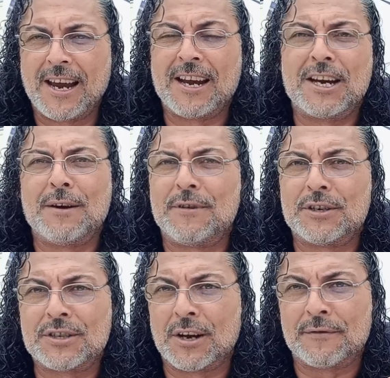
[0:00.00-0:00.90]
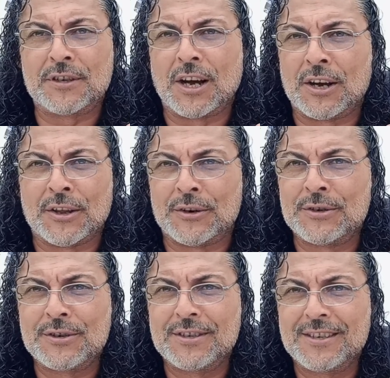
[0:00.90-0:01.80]
and give yourself to
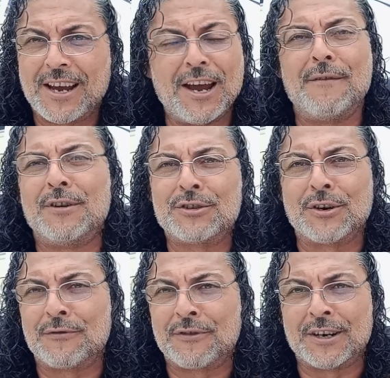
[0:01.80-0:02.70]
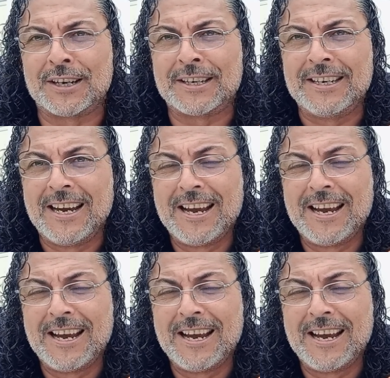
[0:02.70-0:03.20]
others ever so freely